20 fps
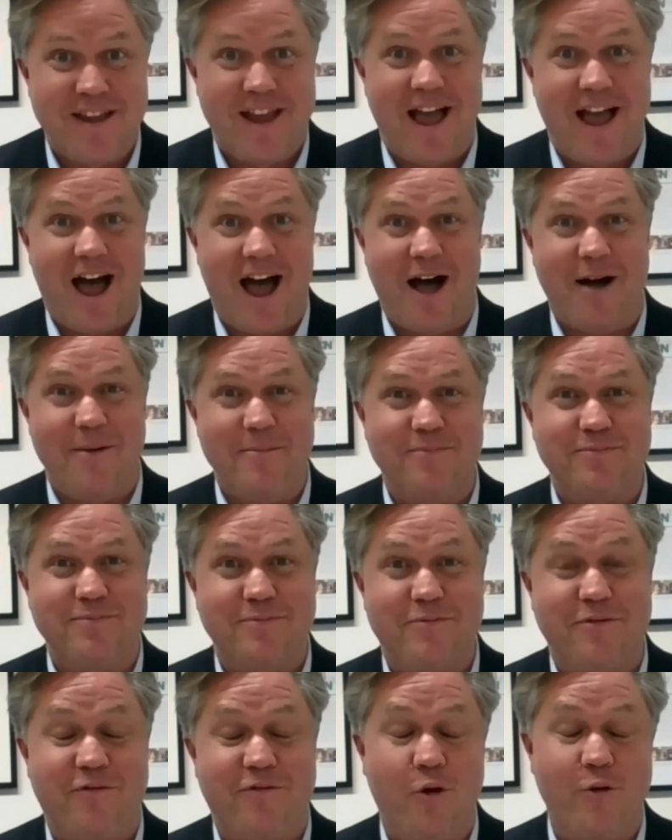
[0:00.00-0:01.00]

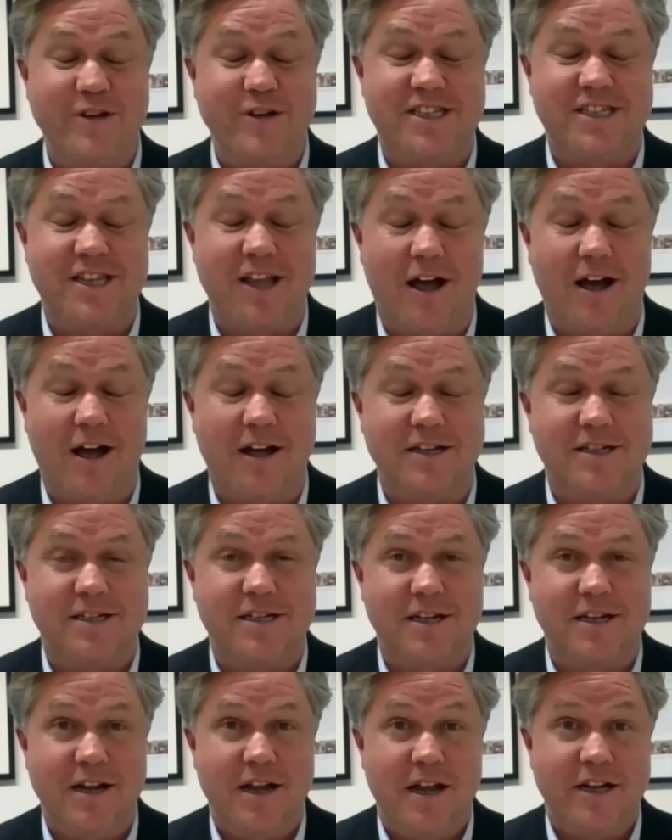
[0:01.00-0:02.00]
Before we start,
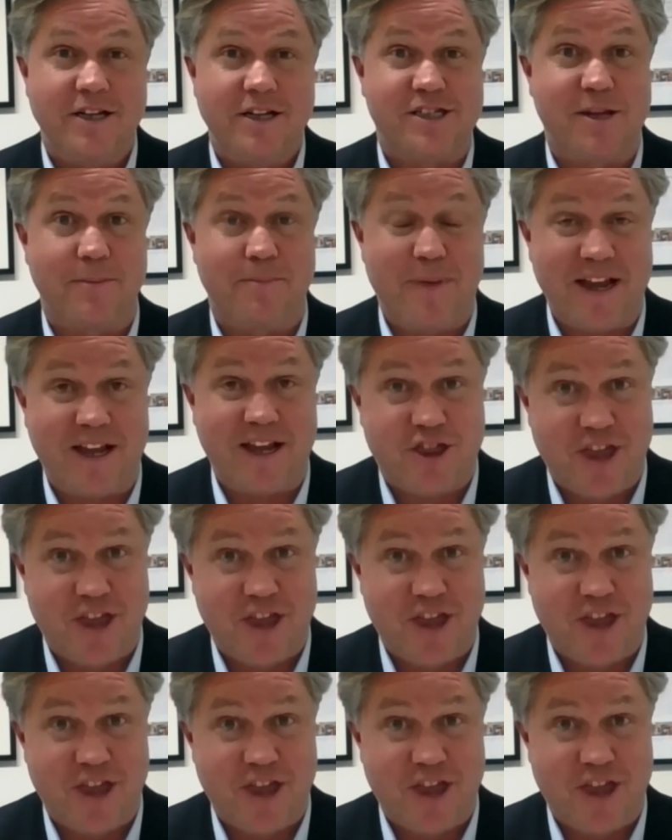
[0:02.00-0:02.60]
just a big